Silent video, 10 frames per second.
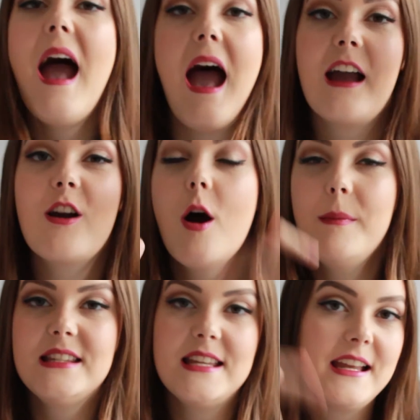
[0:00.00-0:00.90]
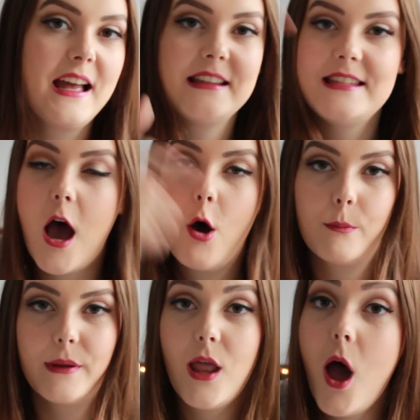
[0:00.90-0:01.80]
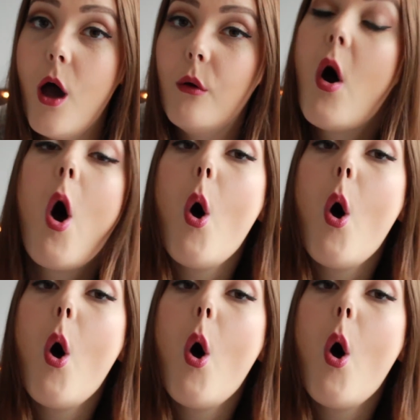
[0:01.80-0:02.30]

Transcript: and commenting down below.